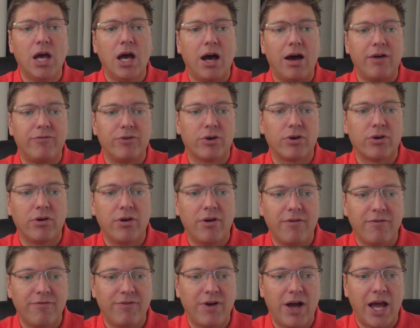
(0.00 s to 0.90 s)
of your
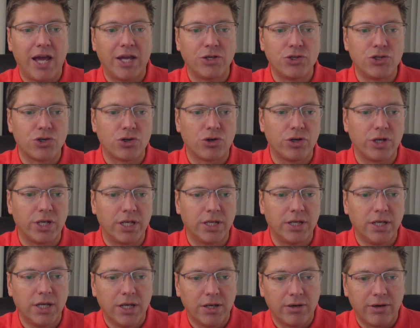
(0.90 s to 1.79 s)
FI journey,
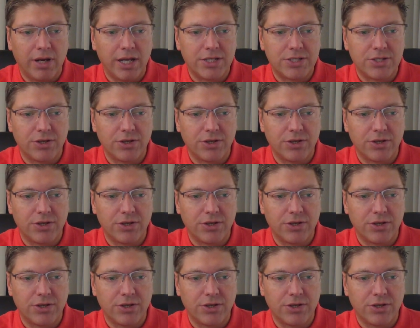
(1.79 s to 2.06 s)
right?